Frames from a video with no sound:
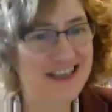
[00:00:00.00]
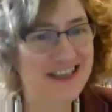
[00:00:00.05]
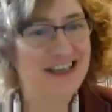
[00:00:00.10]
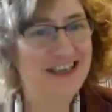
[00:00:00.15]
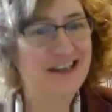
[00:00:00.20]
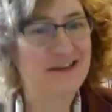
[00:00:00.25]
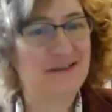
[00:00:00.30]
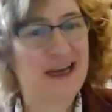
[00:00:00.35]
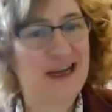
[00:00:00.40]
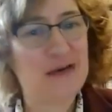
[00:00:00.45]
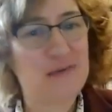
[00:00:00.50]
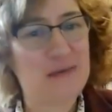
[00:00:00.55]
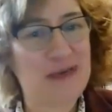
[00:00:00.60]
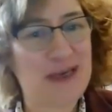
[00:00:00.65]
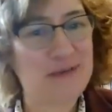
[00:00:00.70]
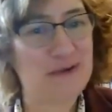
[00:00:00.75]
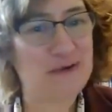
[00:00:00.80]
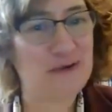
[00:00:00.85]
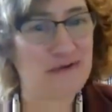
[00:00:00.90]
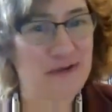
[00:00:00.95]
of how
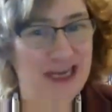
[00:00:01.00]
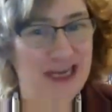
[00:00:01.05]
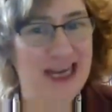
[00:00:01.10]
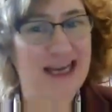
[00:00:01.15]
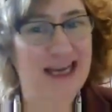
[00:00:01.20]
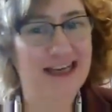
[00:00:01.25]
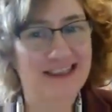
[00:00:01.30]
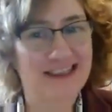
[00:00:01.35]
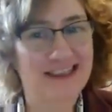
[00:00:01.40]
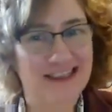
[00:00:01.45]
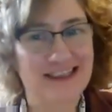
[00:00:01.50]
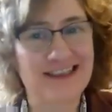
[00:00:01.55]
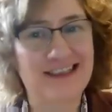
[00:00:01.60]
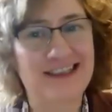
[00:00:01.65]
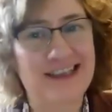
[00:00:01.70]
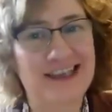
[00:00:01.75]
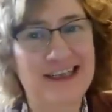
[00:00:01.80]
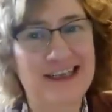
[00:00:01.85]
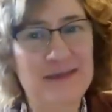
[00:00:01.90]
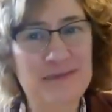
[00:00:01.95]
people react.
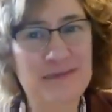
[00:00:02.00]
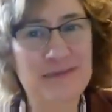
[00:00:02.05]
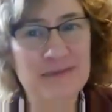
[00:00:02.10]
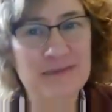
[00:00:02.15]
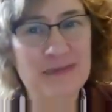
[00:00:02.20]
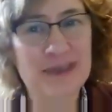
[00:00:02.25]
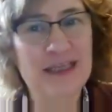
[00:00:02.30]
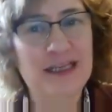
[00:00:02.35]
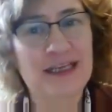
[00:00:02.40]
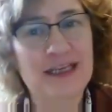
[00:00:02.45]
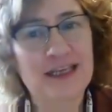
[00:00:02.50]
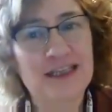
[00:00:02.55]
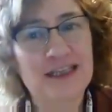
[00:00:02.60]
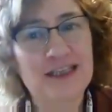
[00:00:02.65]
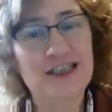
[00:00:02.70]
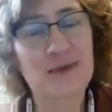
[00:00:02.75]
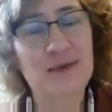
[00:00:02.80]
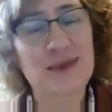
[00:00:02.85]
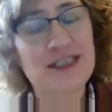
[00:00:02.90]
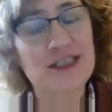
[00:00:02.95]

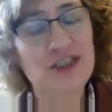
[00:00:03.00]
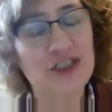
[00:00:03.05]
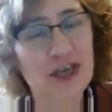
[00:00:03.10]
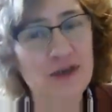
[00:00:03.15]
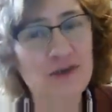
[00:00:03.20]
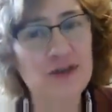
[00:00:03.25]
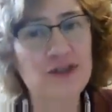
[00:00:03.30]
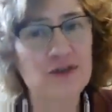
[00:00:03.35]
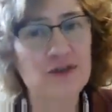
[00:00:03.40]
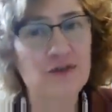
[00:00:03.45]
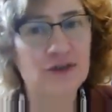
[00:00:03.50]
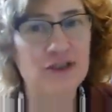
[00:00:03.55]
So it's those sorts